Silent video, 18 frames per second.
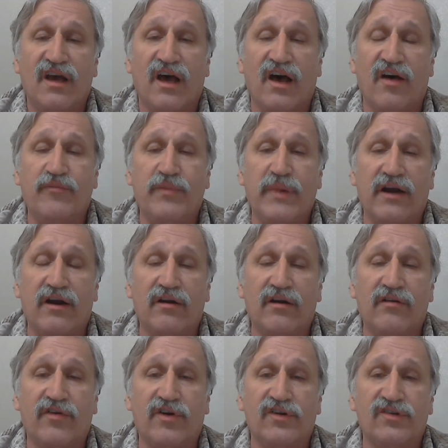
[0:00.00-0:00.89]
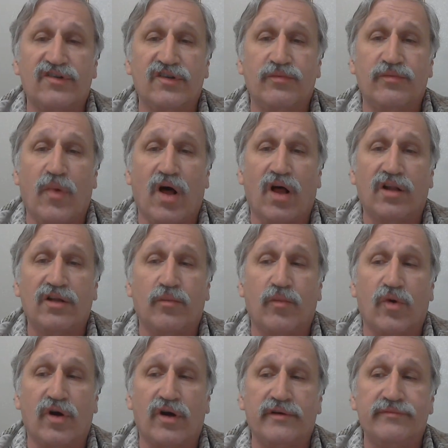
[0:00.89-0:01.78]
of Barron versus
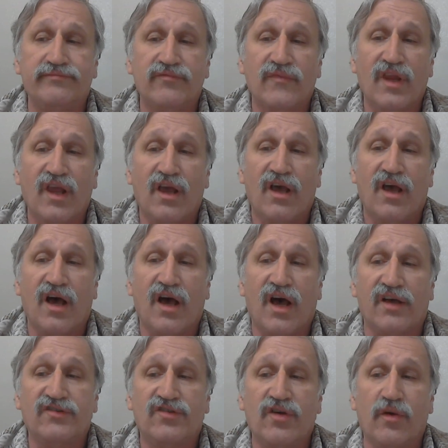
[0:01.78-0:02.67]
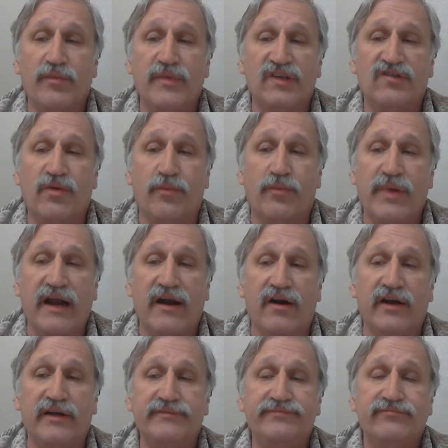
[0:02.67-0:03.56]
Baltimore. Uh, so, Mr.
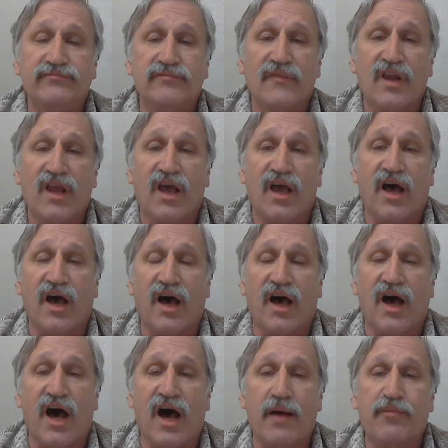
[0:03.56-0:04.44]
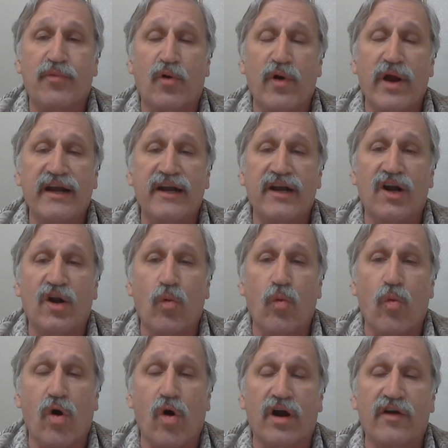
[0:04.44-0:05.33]
Barron operated a
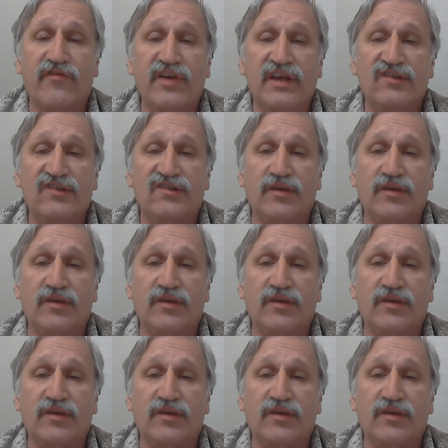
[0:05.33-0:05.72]
wharf. He